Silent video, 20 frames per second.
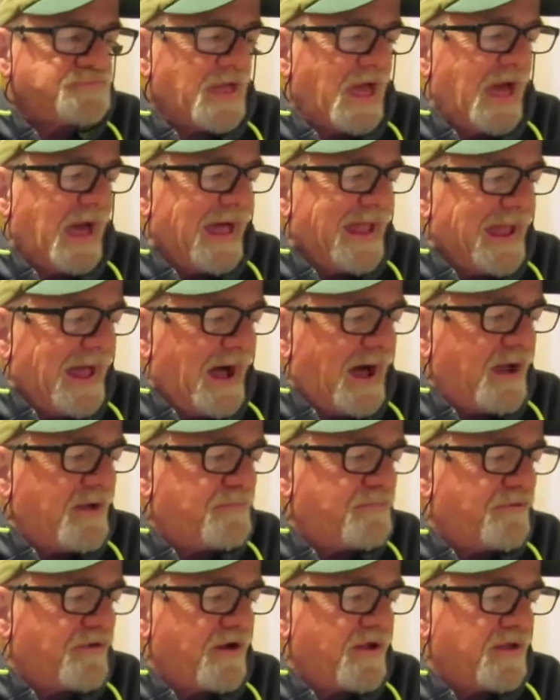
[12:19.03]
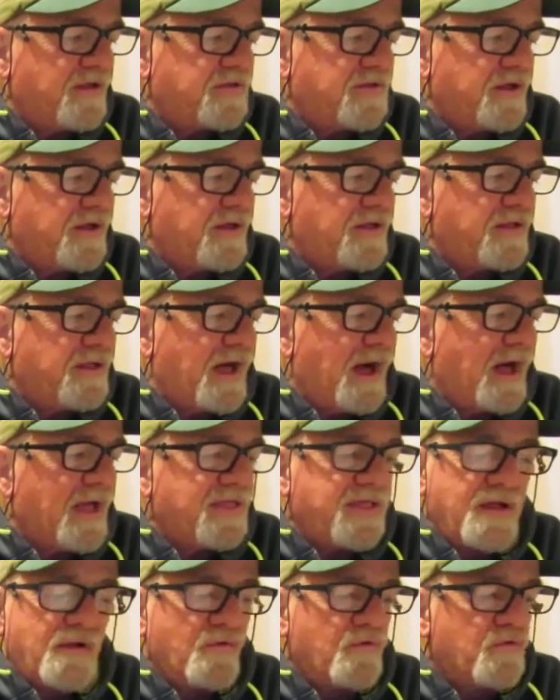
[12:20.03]
And I predicted, I
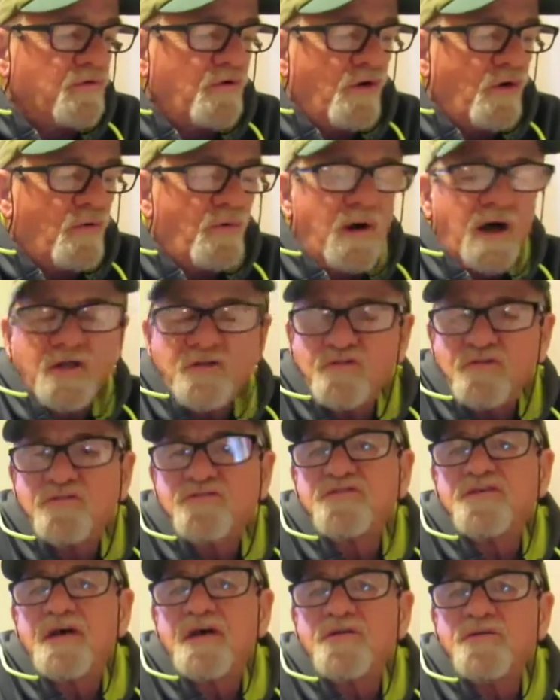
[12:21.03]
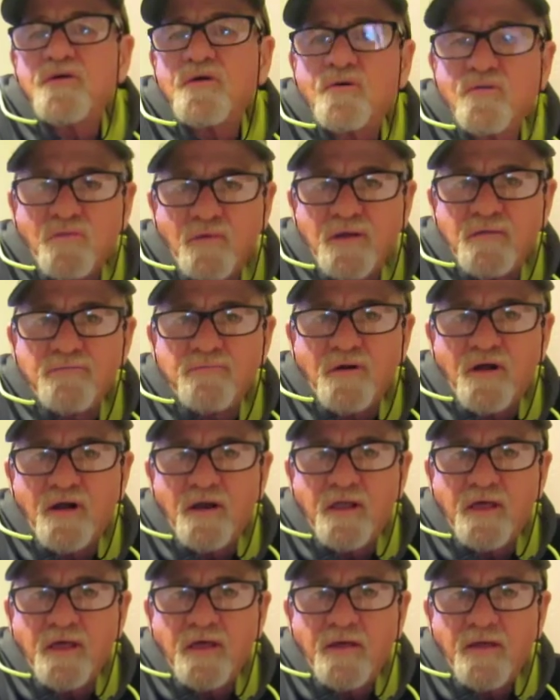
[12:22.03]
don't know, I just said the Green
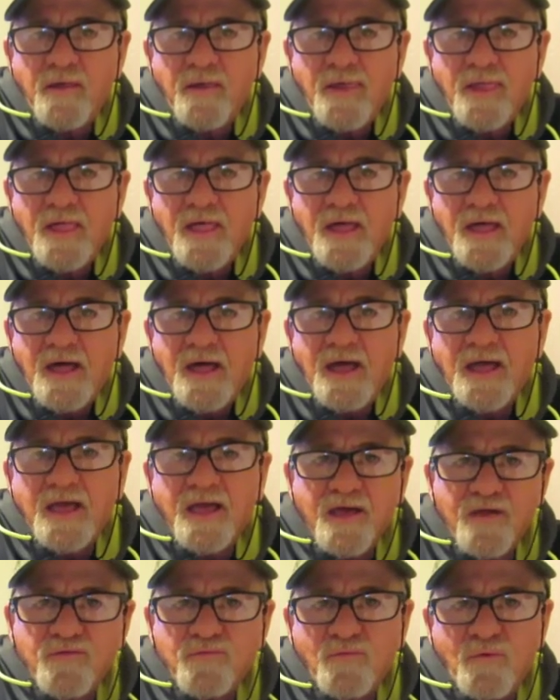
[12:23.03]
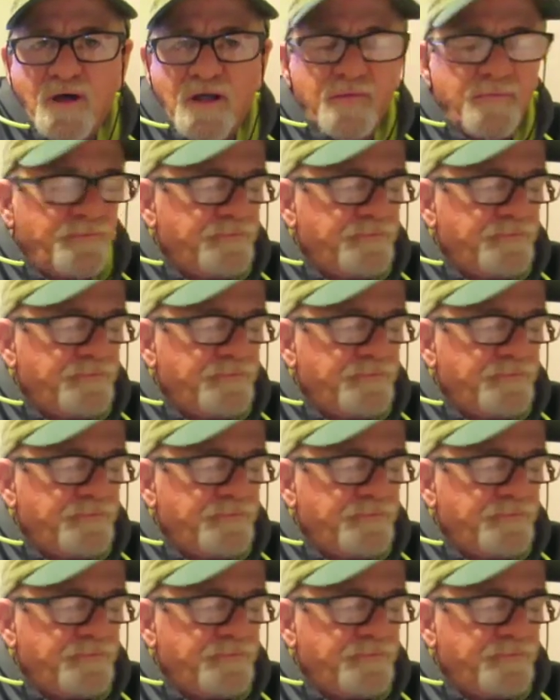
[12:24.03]
Party. And guess what?